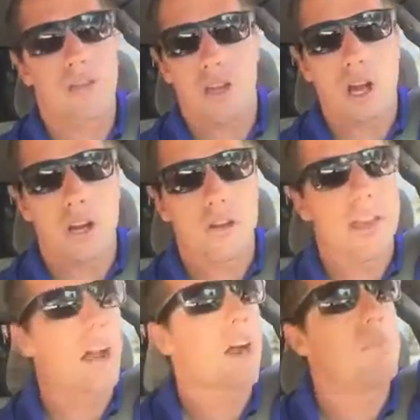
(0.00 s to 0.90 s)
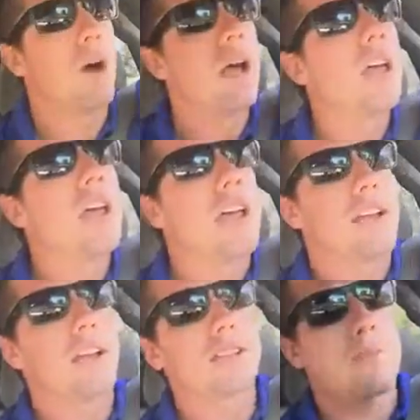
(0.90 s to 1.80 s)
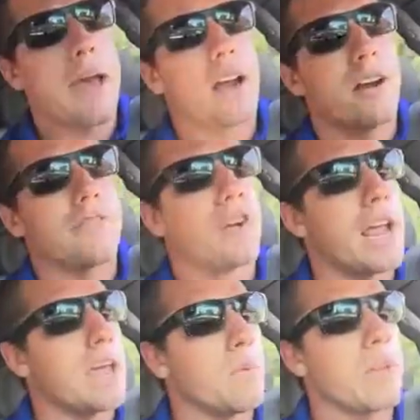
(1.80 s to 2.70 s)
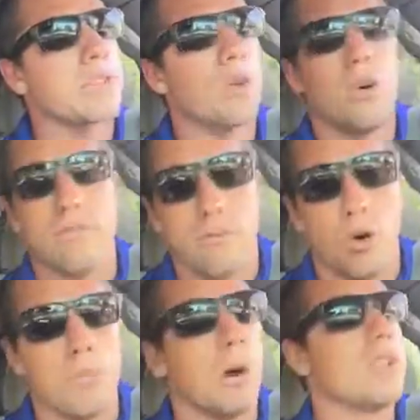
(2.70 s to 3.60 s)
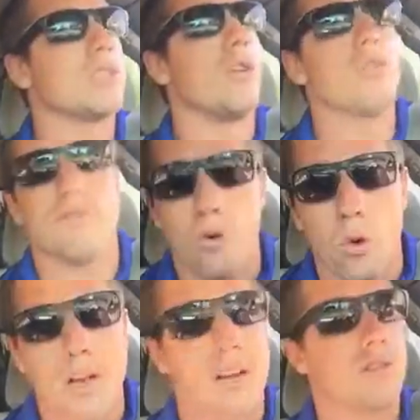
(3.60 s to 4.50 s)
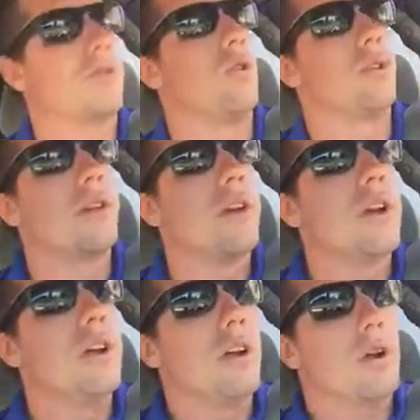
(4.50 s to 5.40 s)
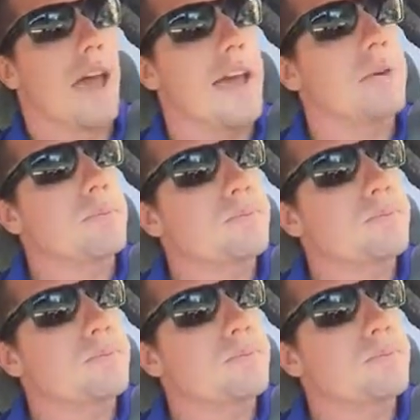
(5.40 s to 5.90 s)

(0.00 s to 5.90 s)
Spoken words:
the younger they are, but it doesn't matter if they're 8 weeks old, 4 months old, 4 years old, okay?